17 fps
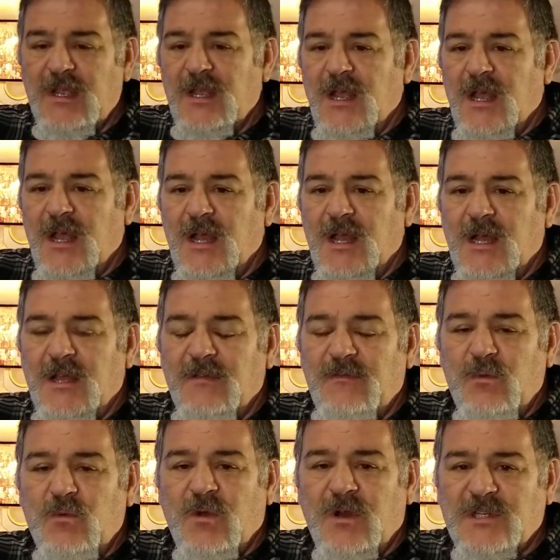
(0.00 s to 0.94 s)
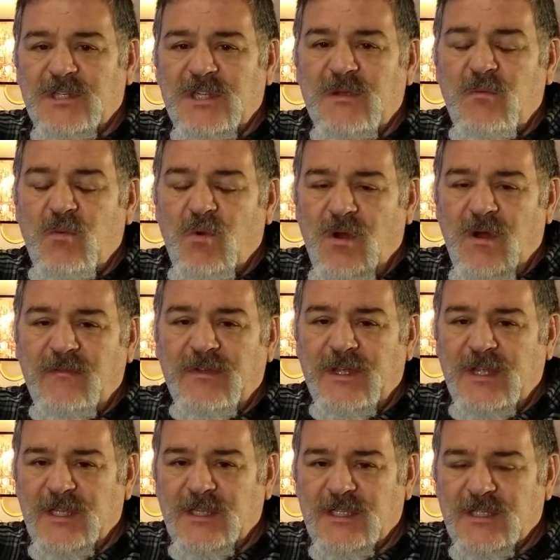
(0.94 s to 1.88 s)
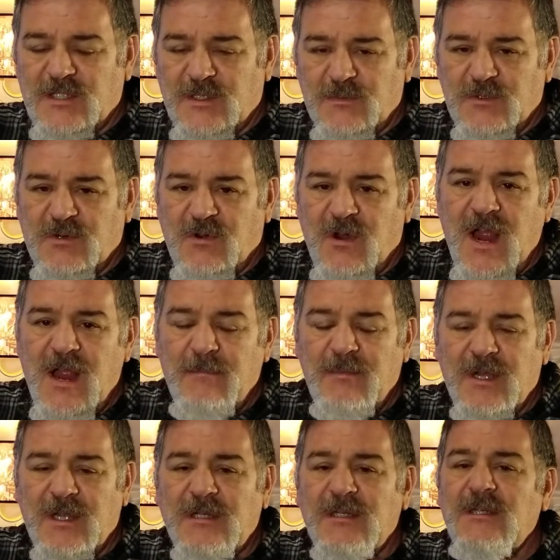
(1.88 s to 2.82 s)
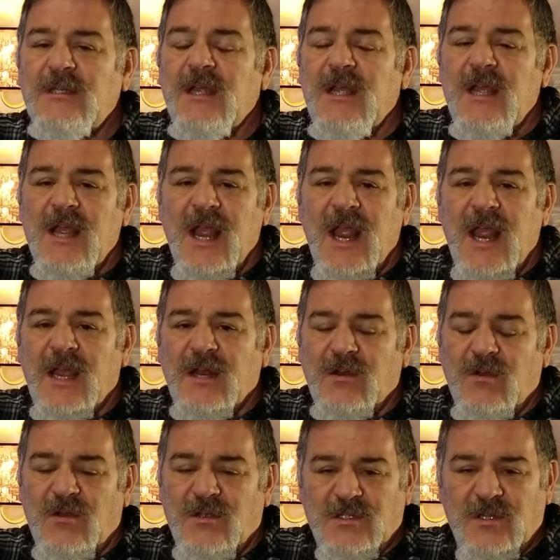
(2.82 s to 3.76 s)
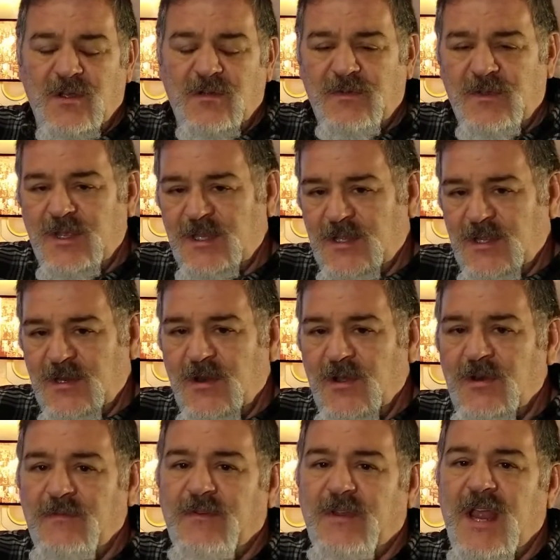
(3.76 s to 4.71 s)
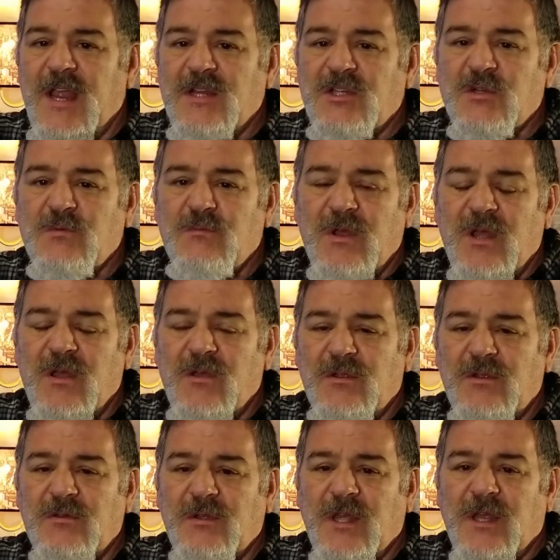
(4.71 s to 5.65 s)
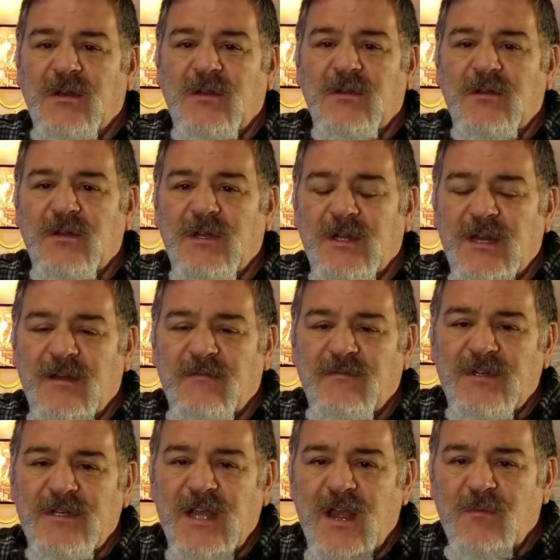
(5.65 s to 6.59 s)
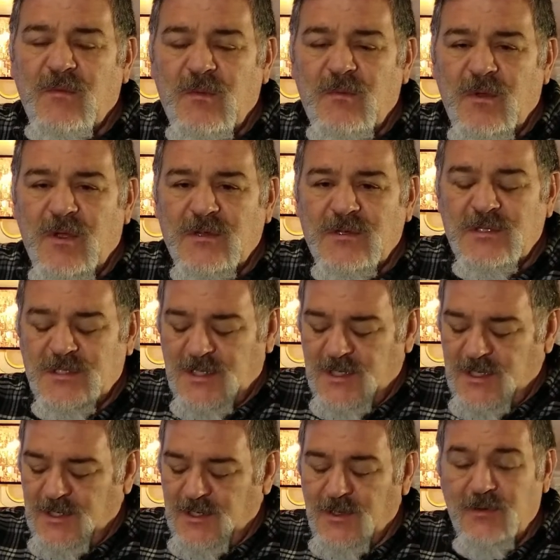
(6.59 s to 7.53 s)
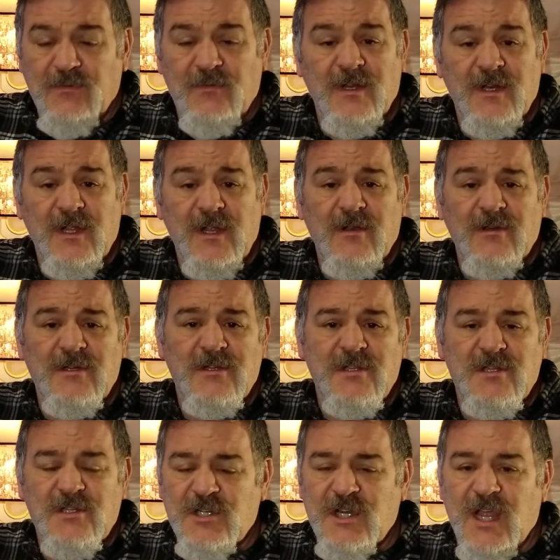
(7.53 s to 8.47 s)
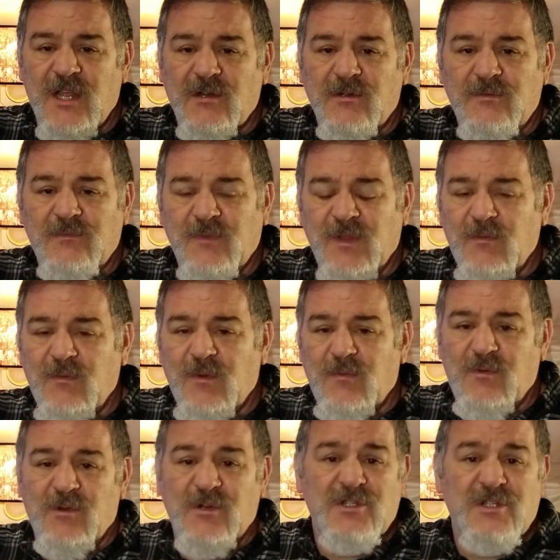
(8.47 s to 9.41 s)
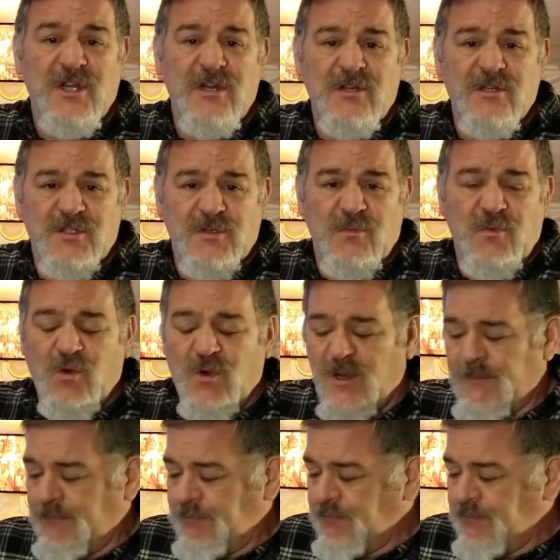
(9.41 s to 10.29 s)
If you want to see more of it, hit the subscribe button. And also, if you hit the notification bell, you'll get alerted every time we post a new video to the channel. And we appreciate your support.